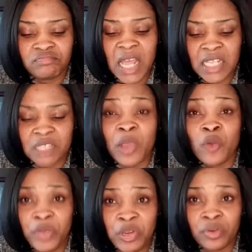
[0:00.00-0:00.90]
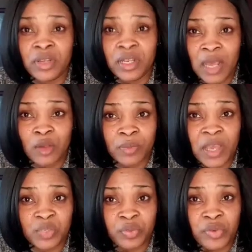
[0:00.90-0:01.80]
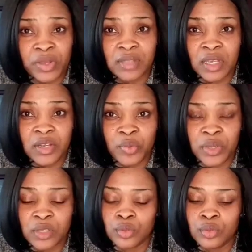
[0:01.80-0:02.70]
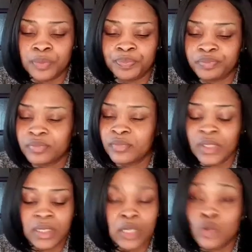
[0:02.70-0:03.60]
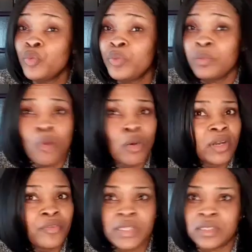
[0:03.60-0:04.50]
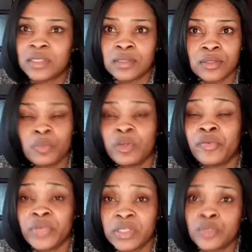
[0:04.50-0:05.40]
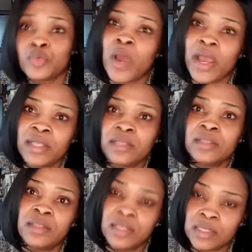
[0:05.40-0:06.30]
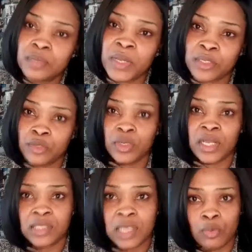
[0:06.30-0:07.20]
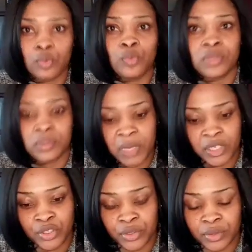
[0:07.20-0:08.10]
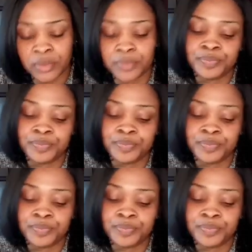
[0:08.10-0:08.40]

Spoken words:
That's my opinion, and that was my experience anyway. So there could be some other reasons why this particular town was mentioned.